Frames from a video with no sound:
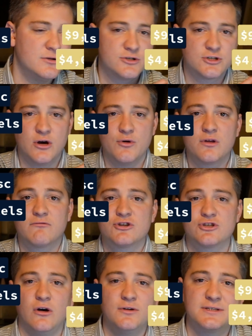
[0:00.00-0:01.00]
So the
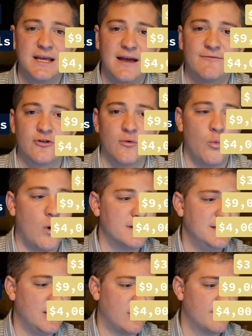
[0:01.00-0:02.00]
results after
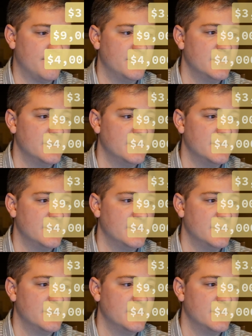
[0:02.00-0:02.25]
1 year.